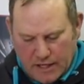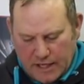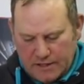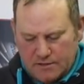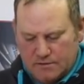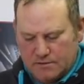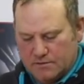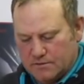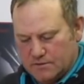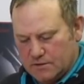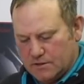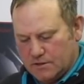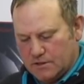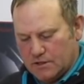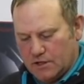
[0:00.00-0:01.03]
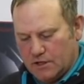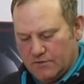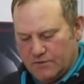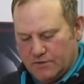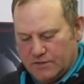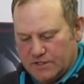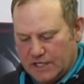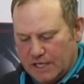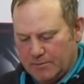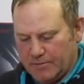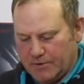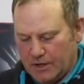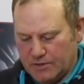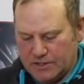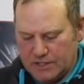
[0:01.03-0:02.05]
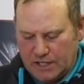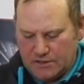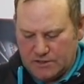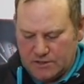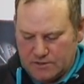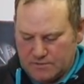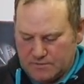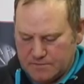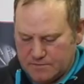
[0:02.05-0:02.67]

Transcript: Then go through the same process,